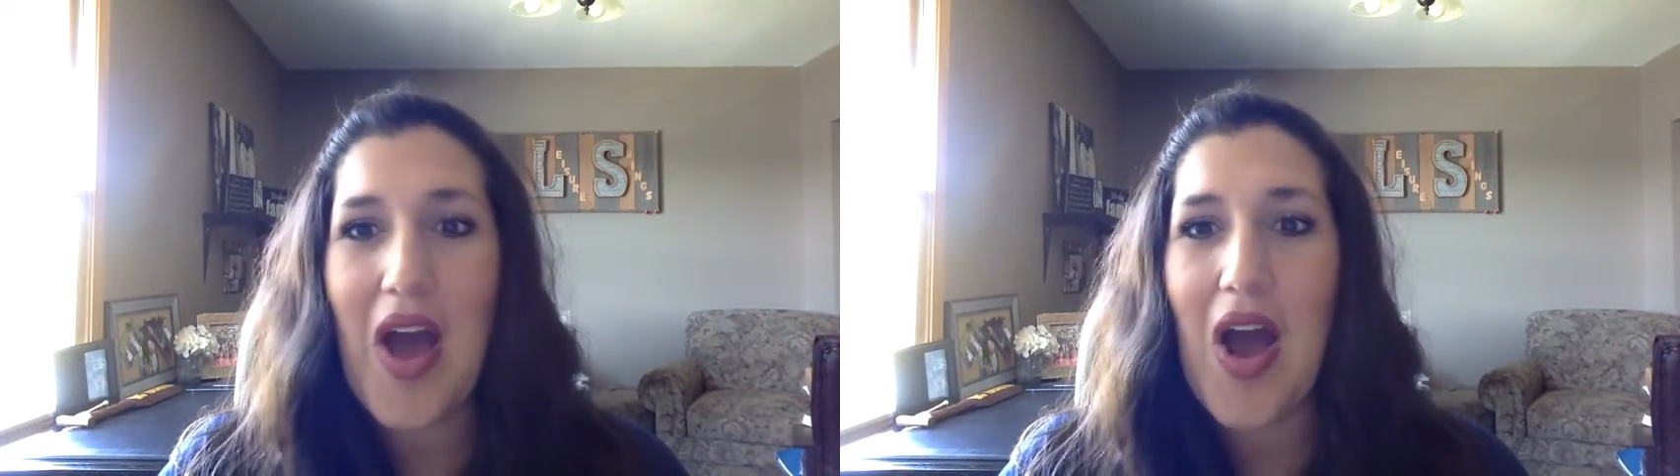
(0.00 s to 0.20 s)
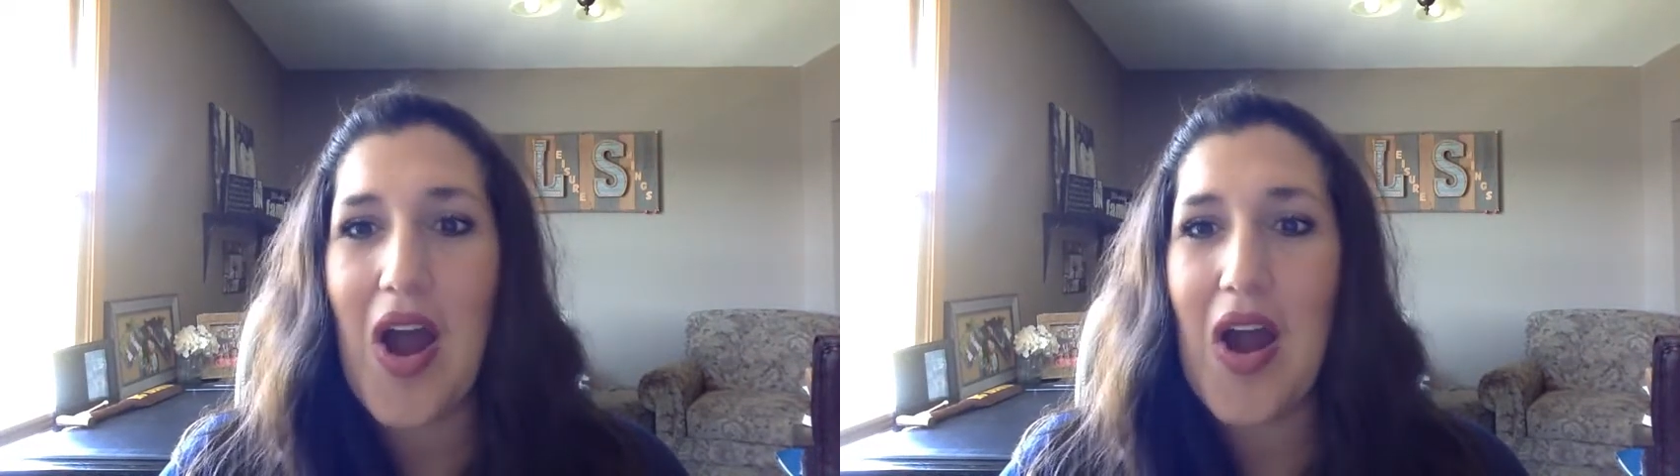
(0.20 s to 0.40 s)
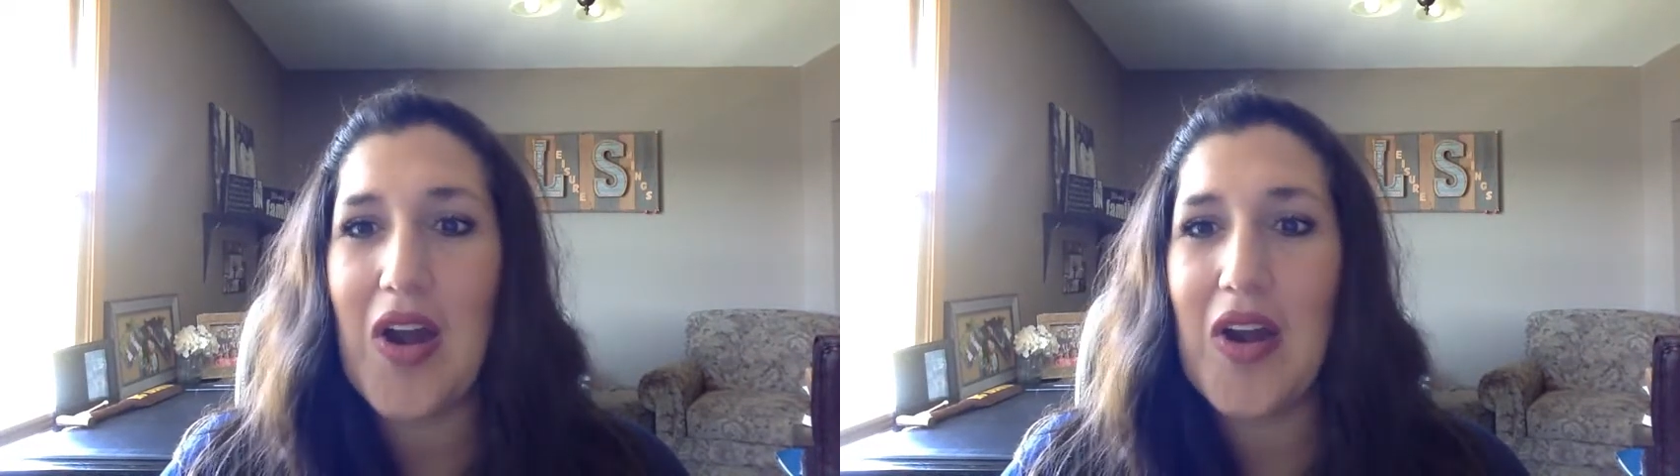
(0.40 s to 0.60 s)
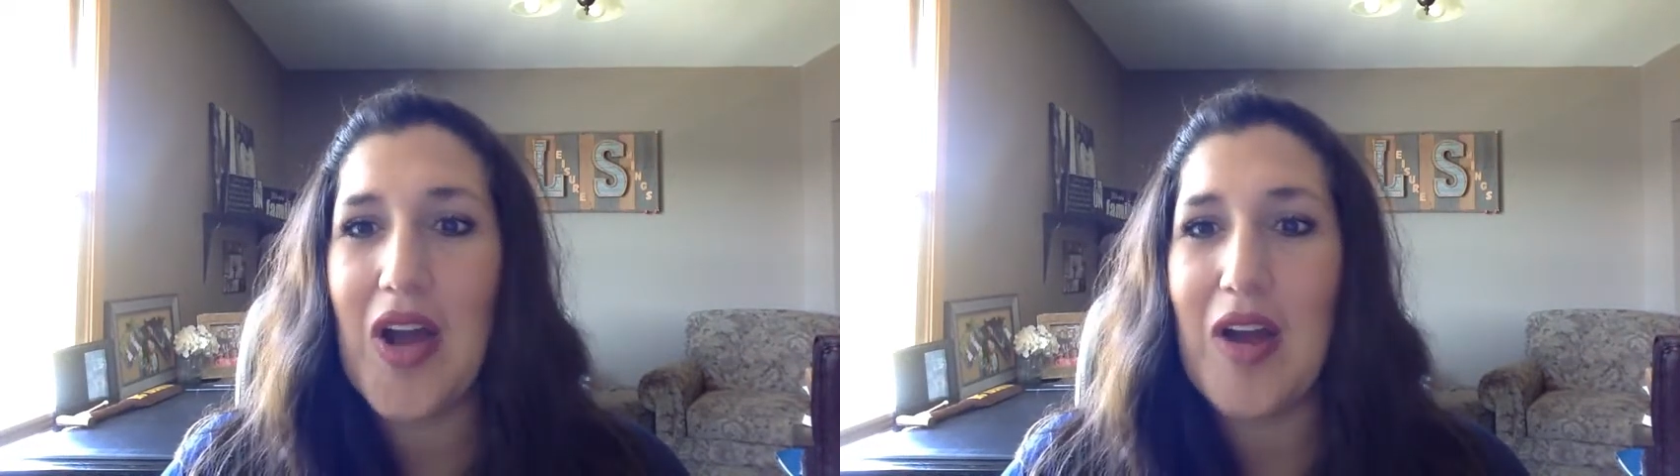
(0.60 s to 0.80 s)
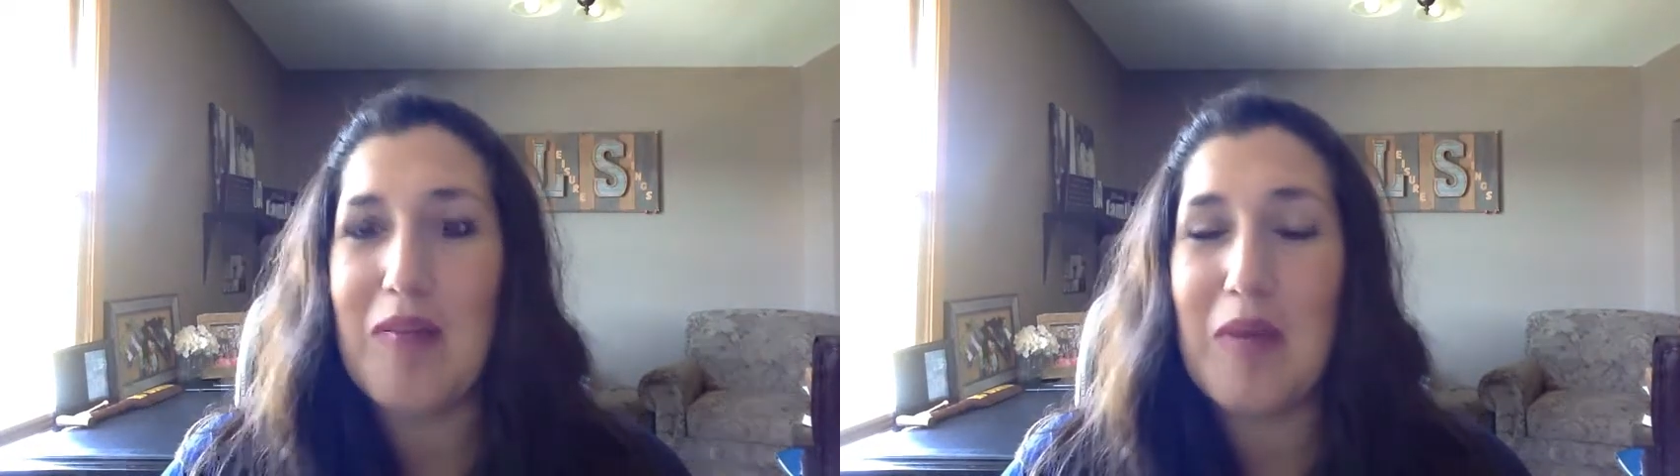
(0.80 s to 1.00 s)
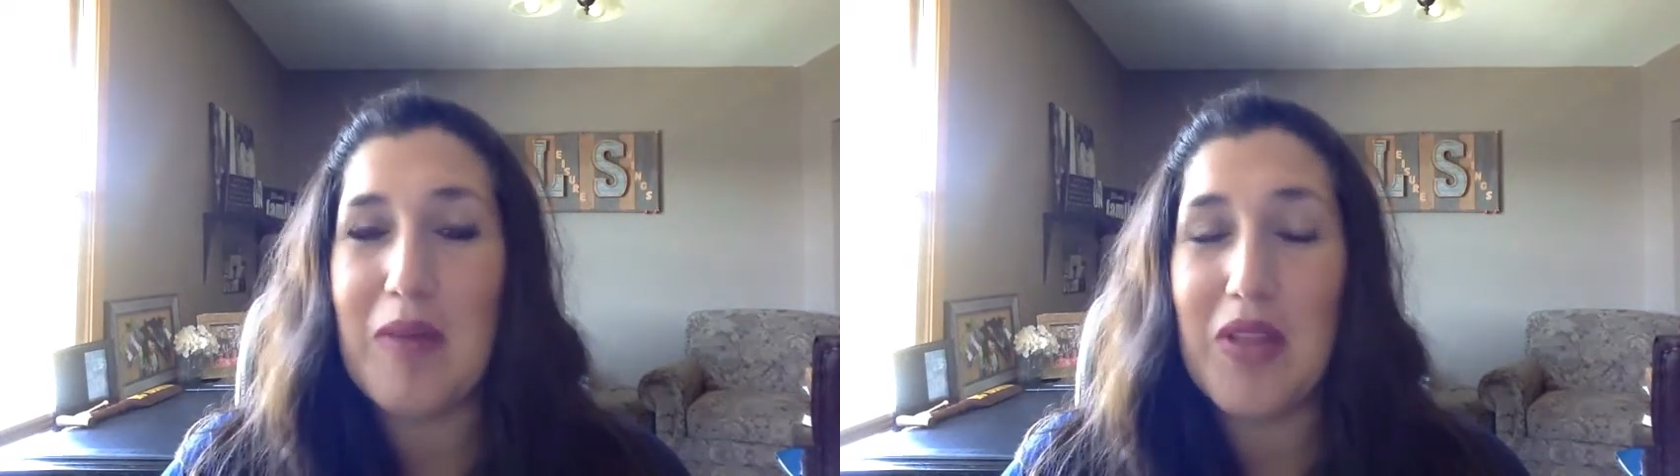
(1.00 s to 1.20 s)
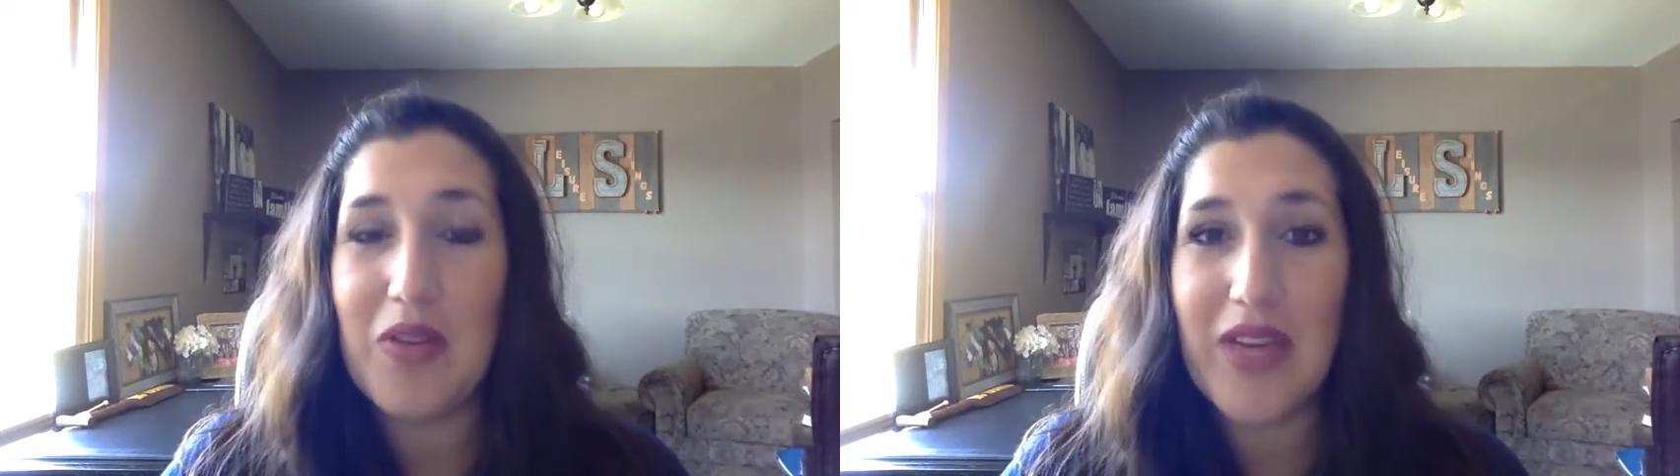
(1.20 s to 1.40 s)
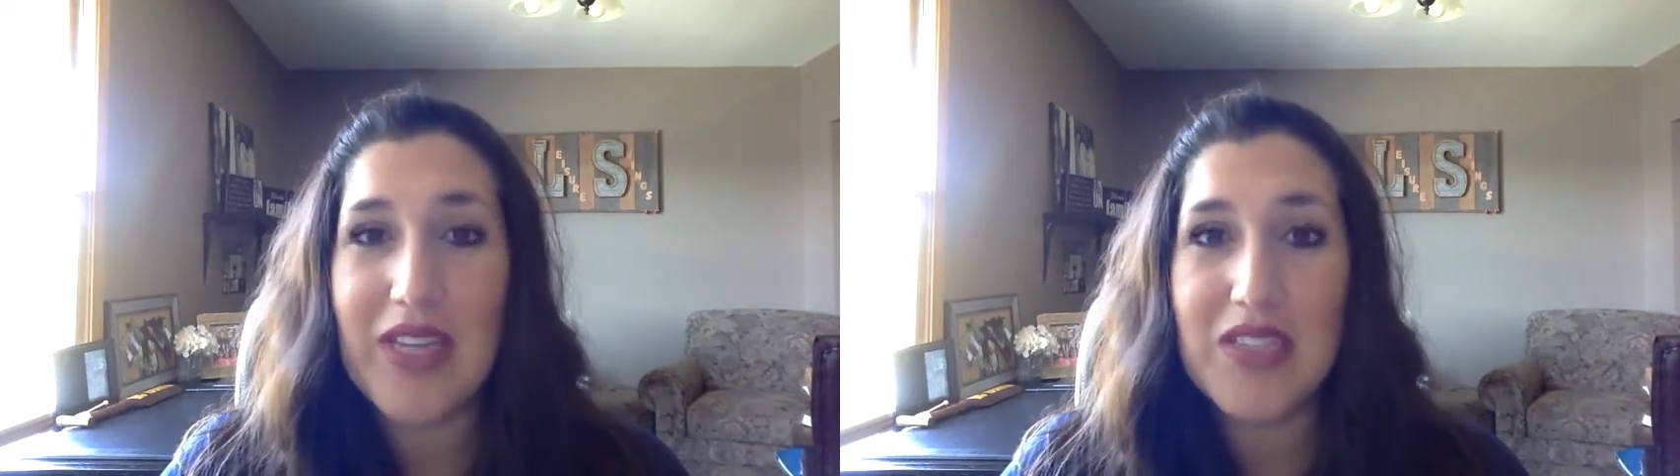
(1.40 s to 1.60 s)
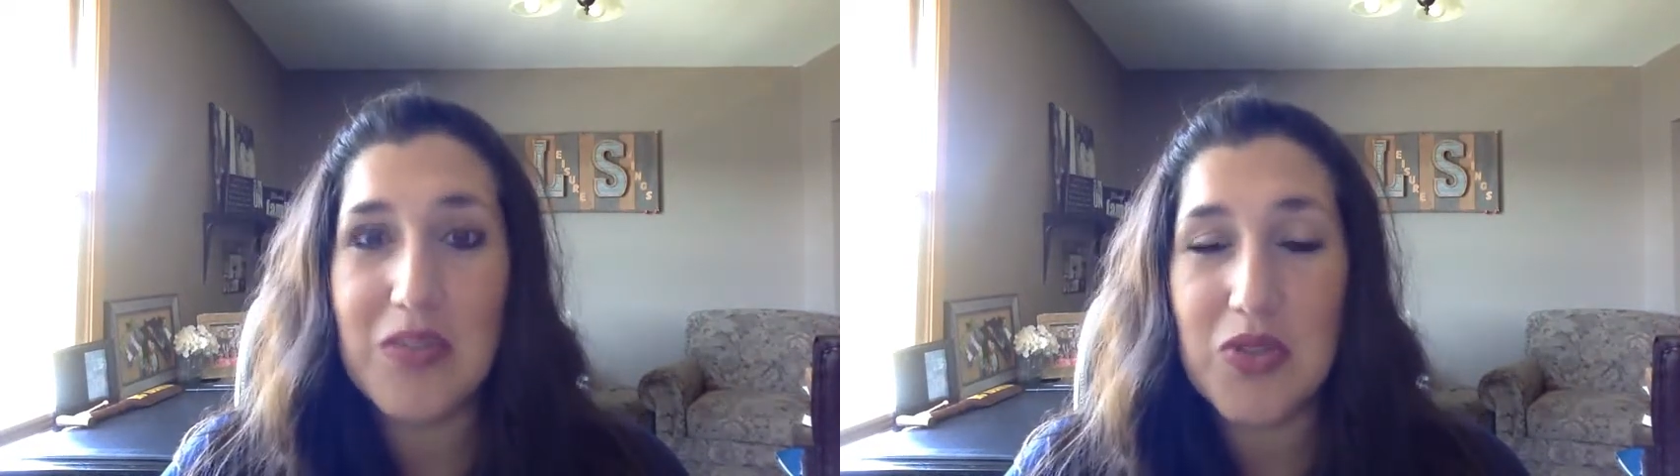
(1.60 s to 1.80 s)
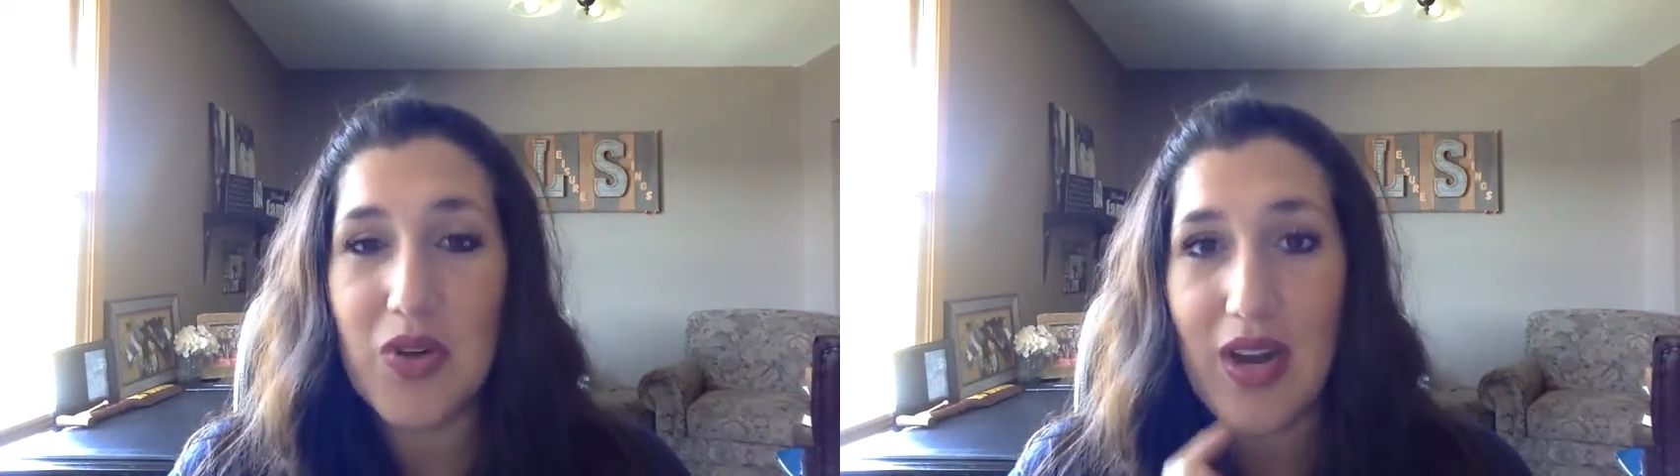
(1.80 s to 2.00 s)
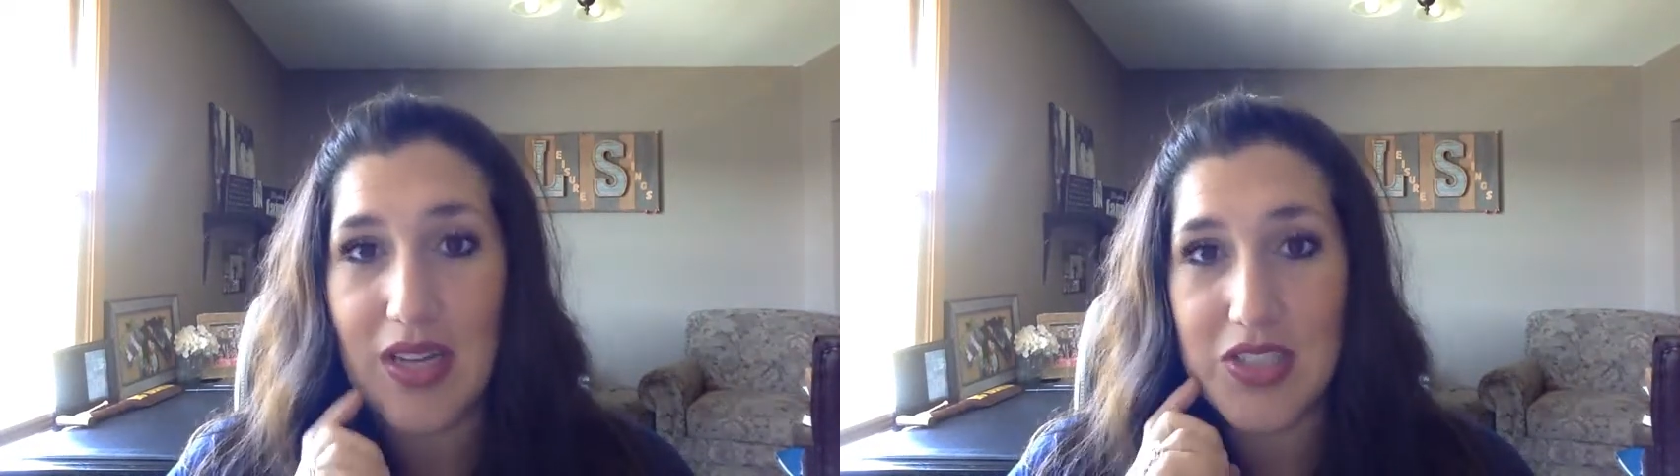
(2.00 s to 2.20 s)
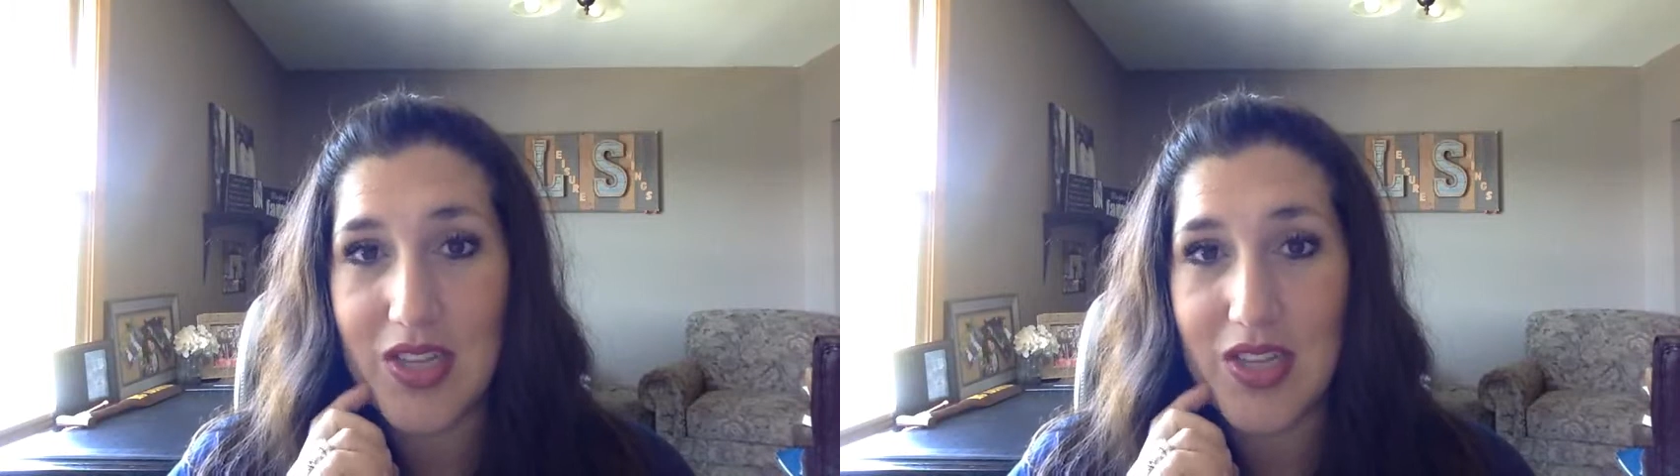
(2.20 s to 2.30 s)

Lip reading: are a pillowcase from scratch,